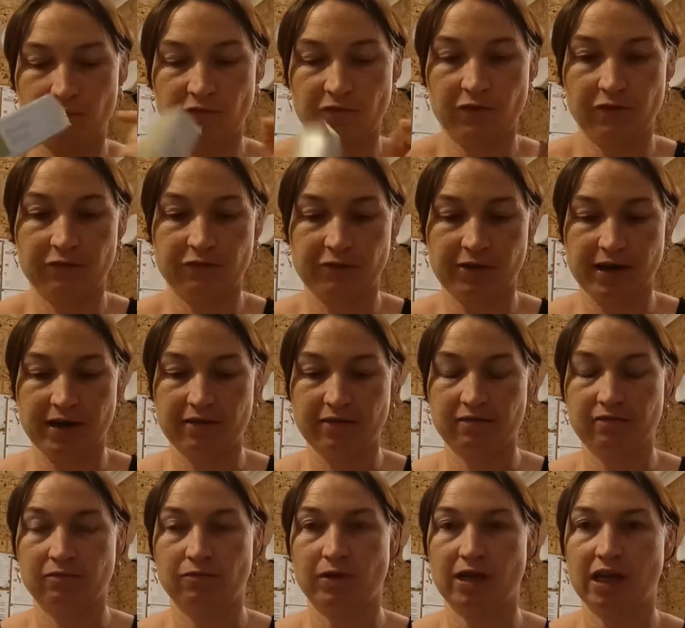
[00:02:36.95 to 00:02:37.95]
for free
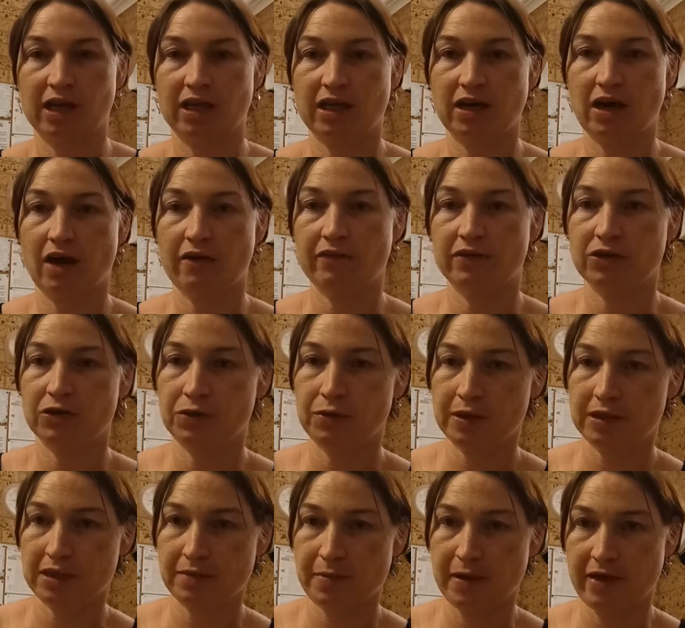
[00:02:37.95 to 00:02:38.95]
when you did over two
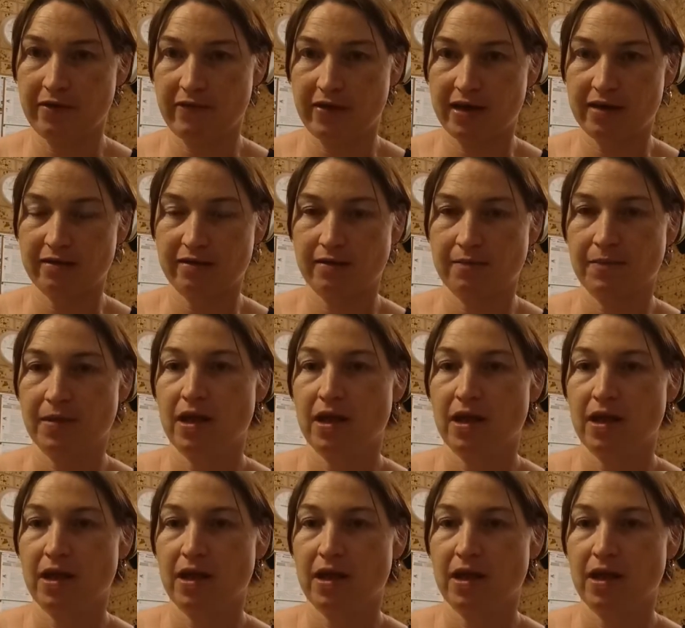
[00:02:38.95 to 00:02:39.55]
hundred P Vs.